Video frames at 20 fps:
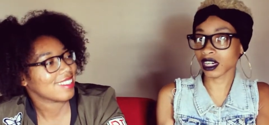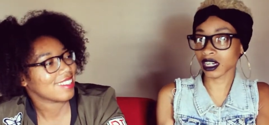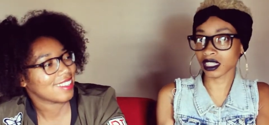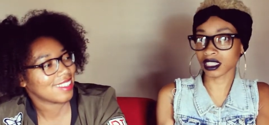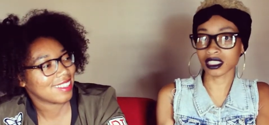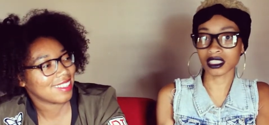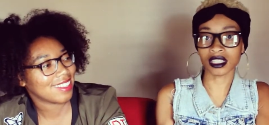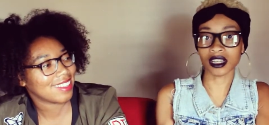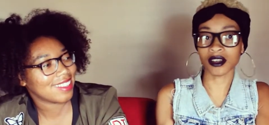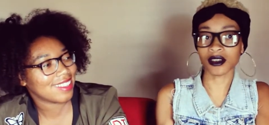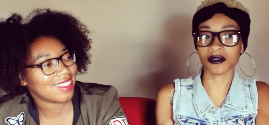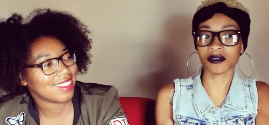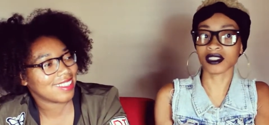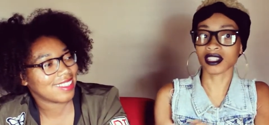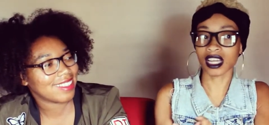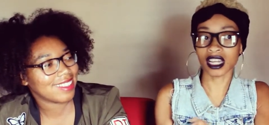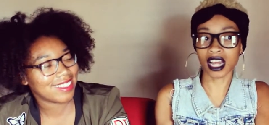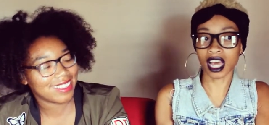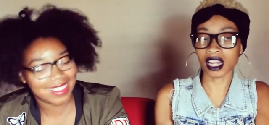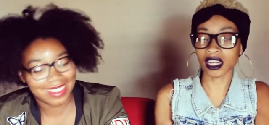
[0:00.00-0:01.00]
Speaker 1: her stuff
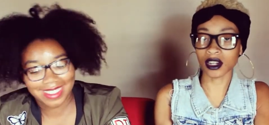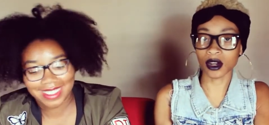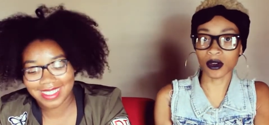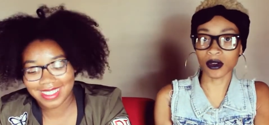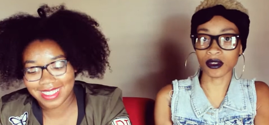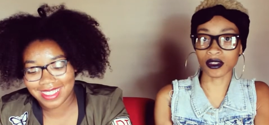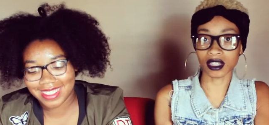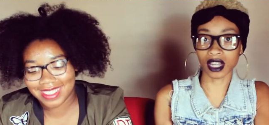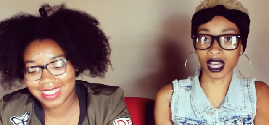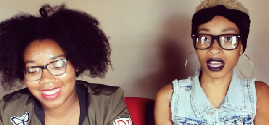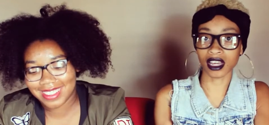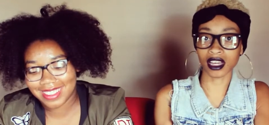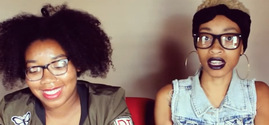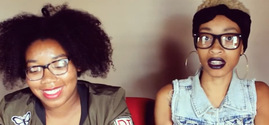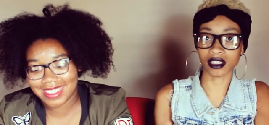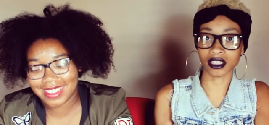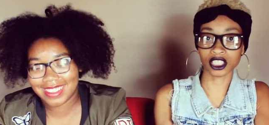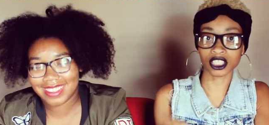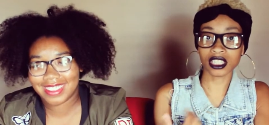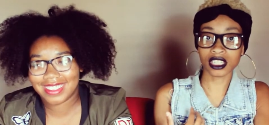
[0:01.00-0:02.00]
that I don't like.
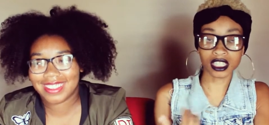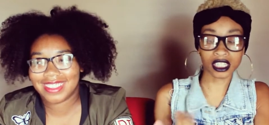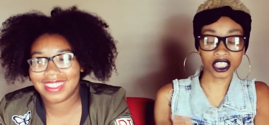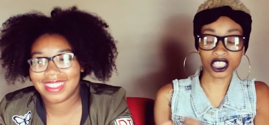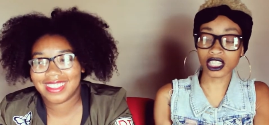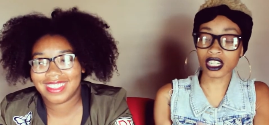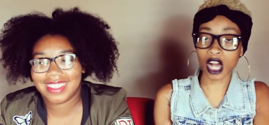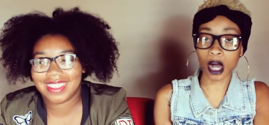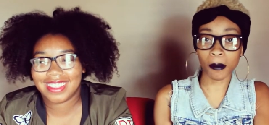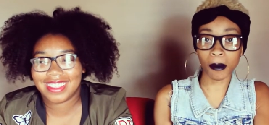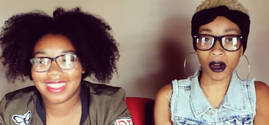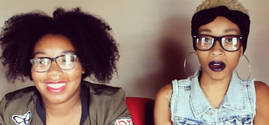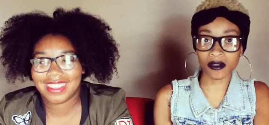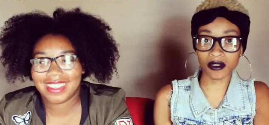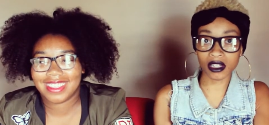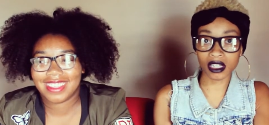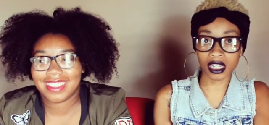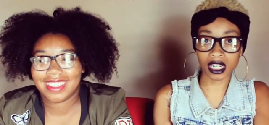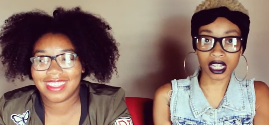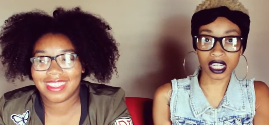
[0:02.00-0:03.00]
She she come
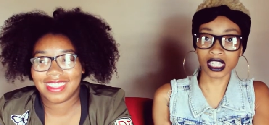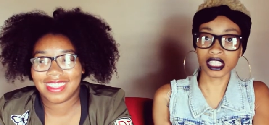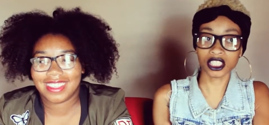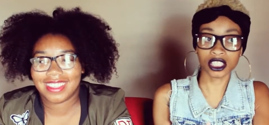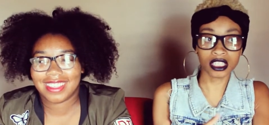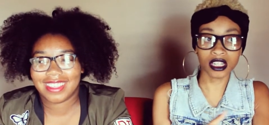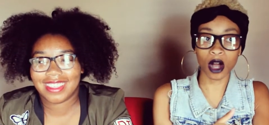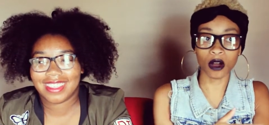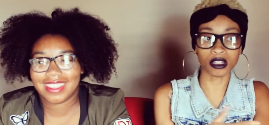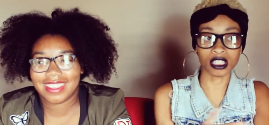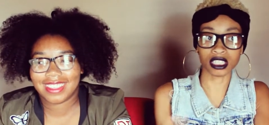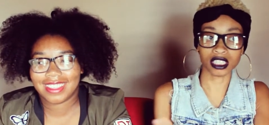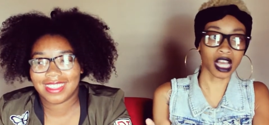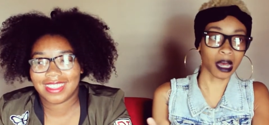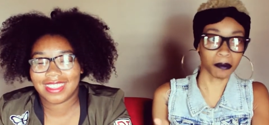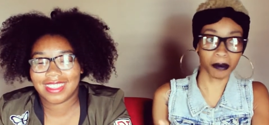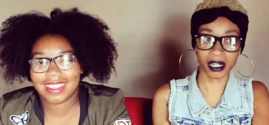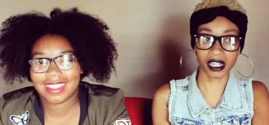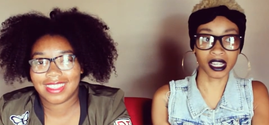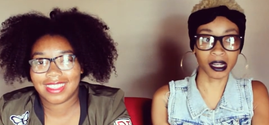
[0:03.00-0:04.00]
over and she go
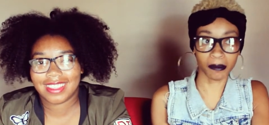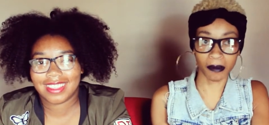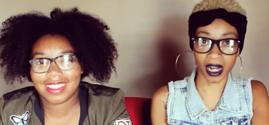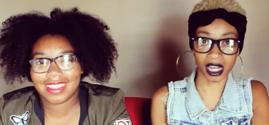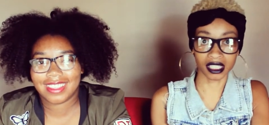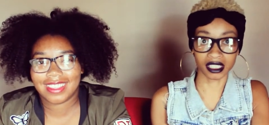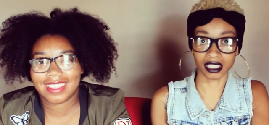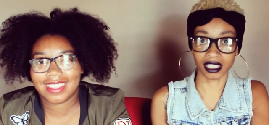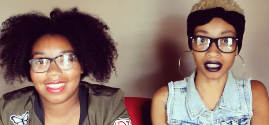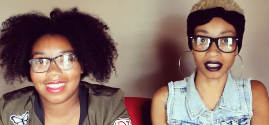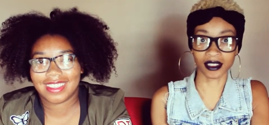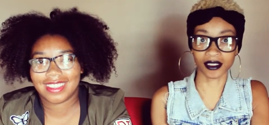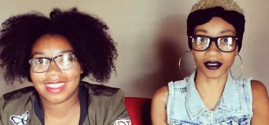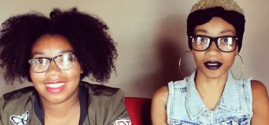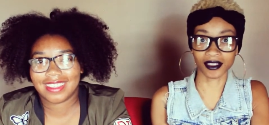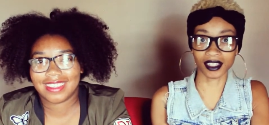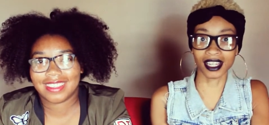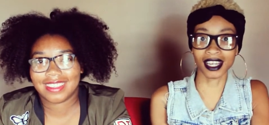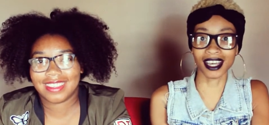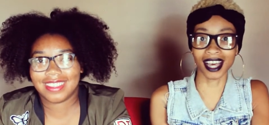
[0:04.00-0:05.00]
shopping in my stuff.
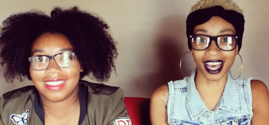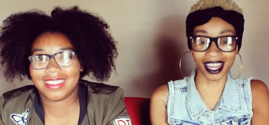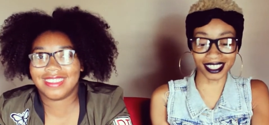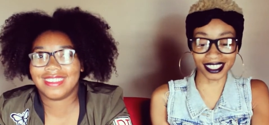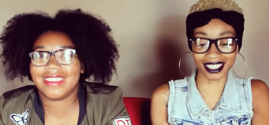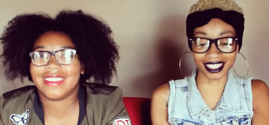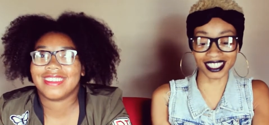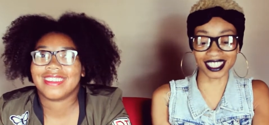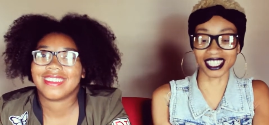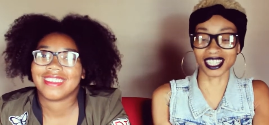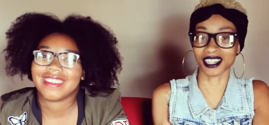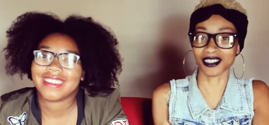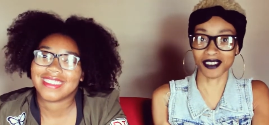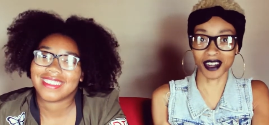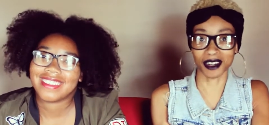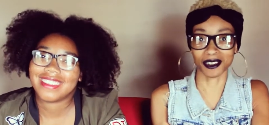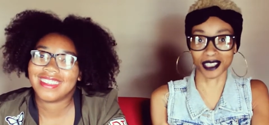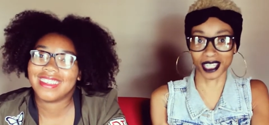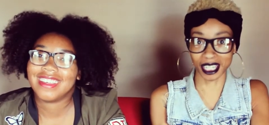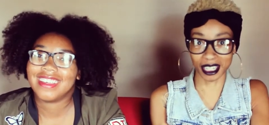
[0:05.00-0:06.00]
I just give
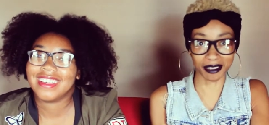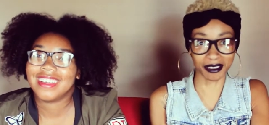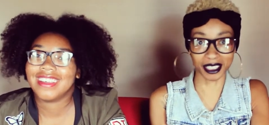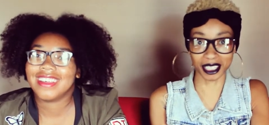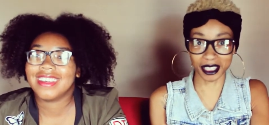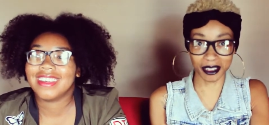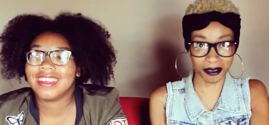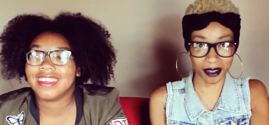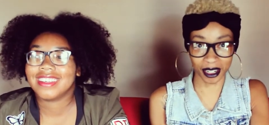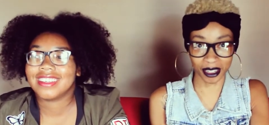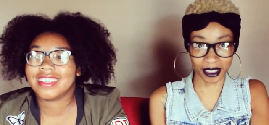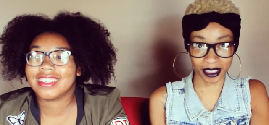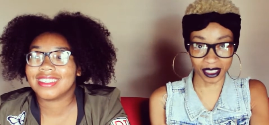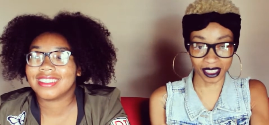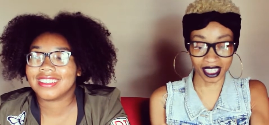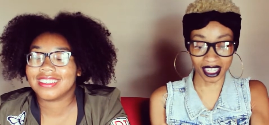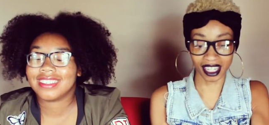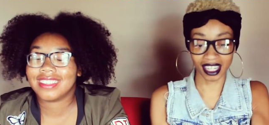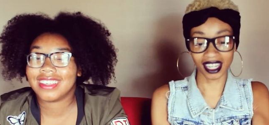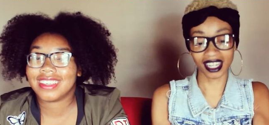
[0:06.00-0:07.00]
her whatever she wants.
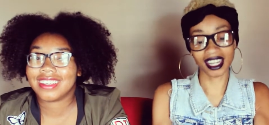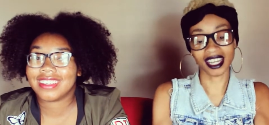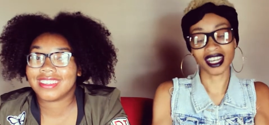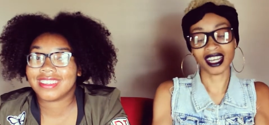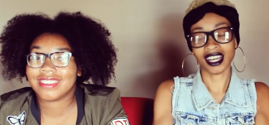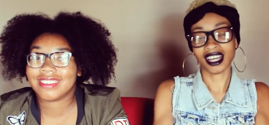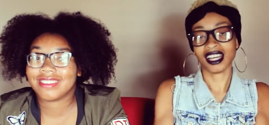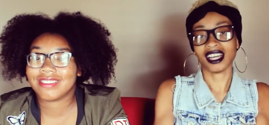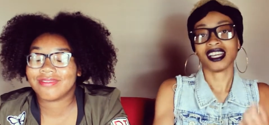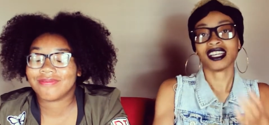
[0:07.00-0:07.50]
Yeah.